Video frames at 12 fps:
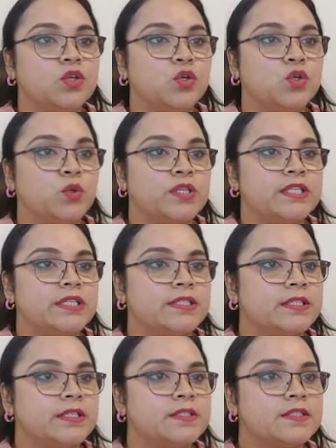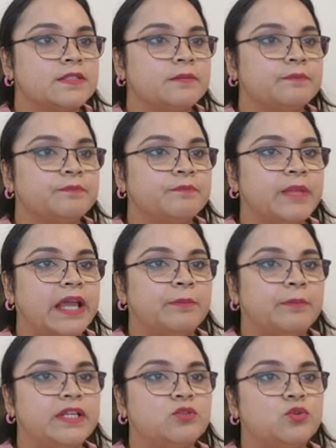Rook c6, black
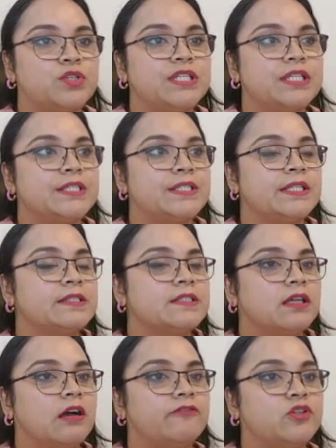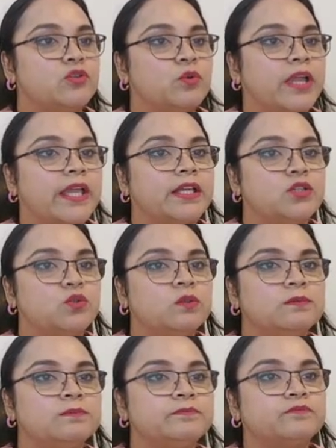played rook c6 after rook a2,
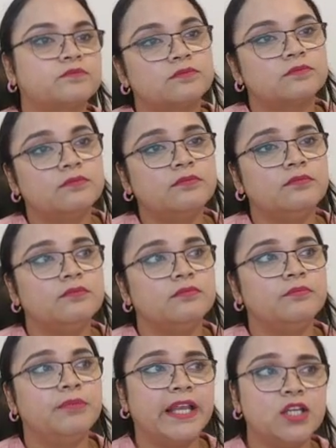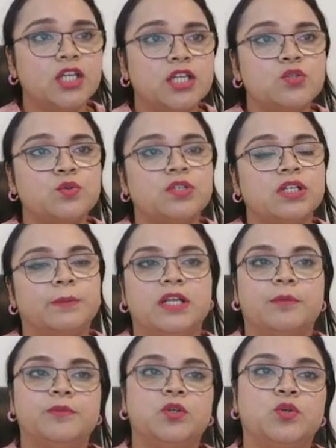planning to double
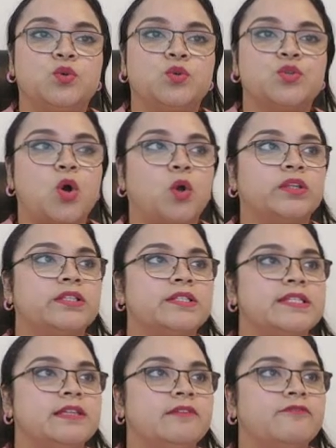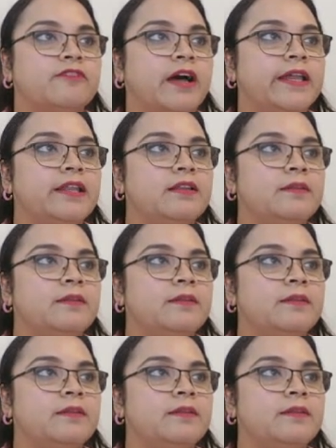up the rooks on the c file